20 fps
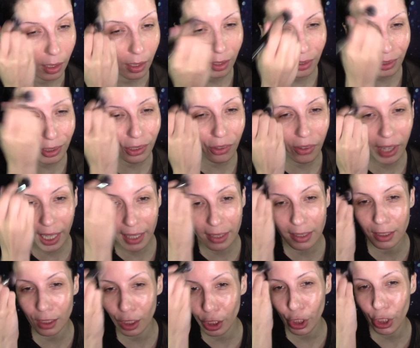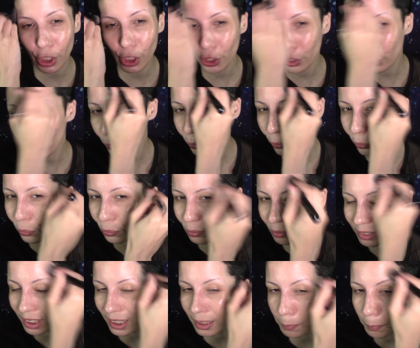It also has no
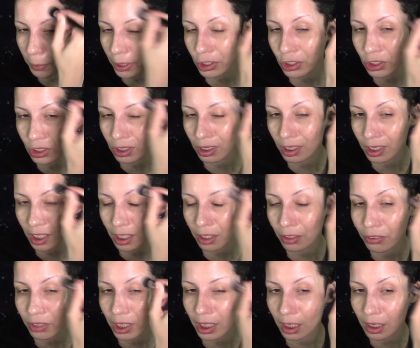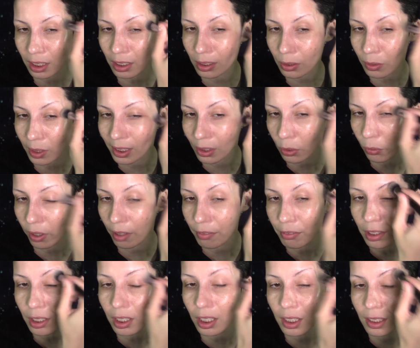special ingredients
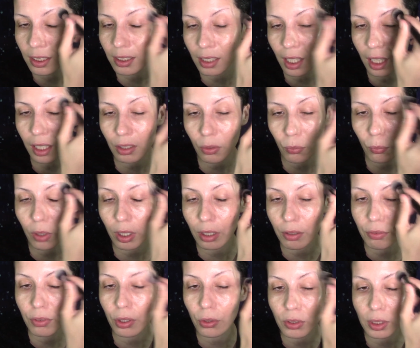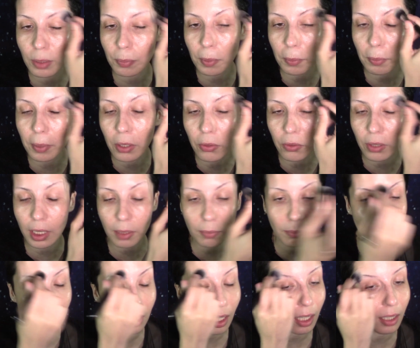whatsoever. It's not one of those BB
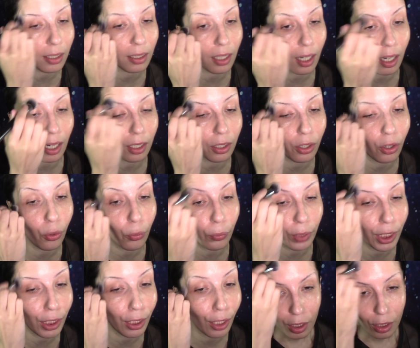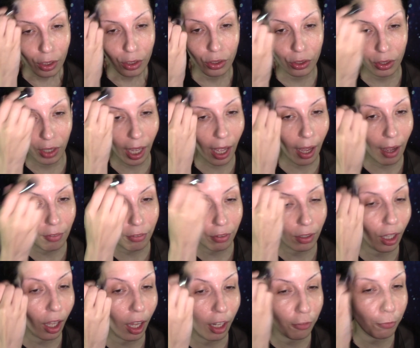creams that are going to have a
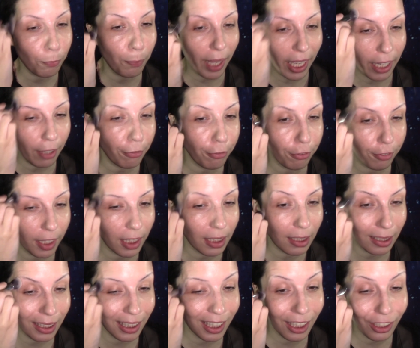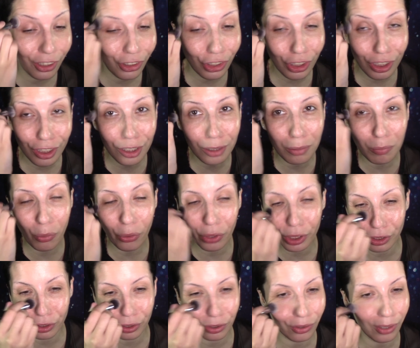lot of benefits. It's just
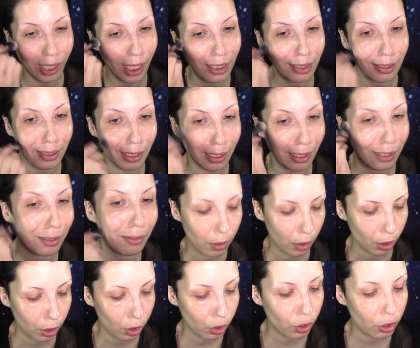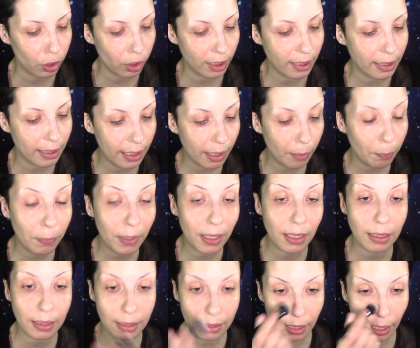moisturizing. You could skip
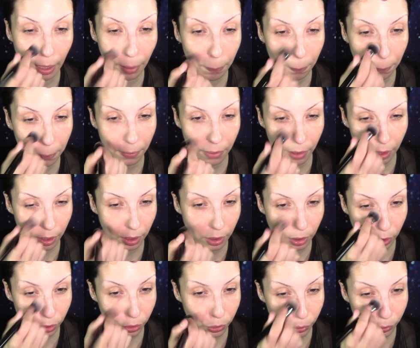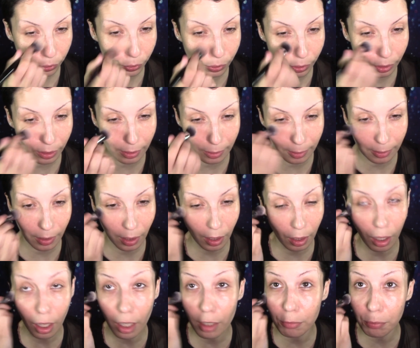this step and use a
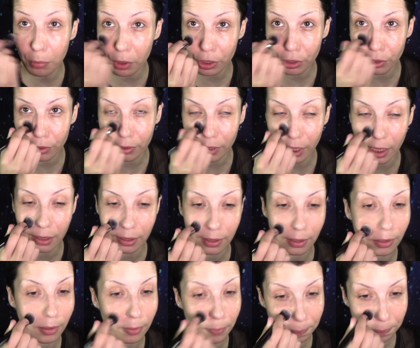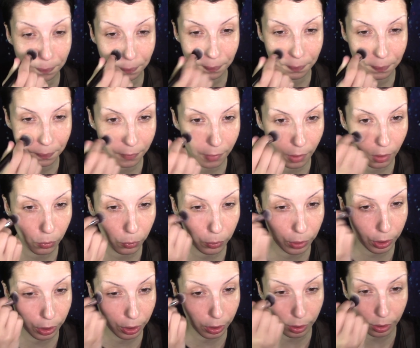lot of moisturizer,
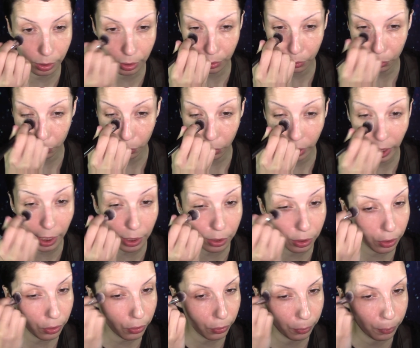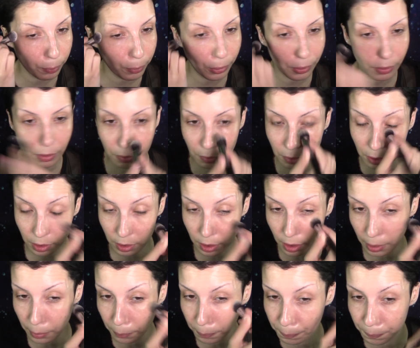which is what I do most of the
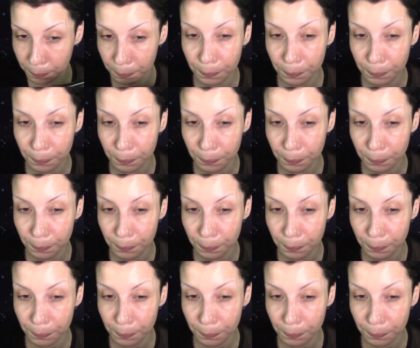time.